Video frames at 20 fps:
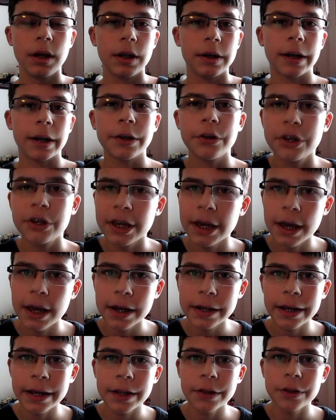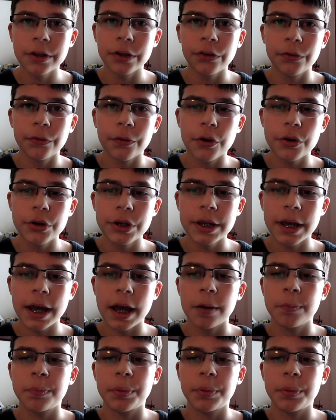Now you can't get this phone yet,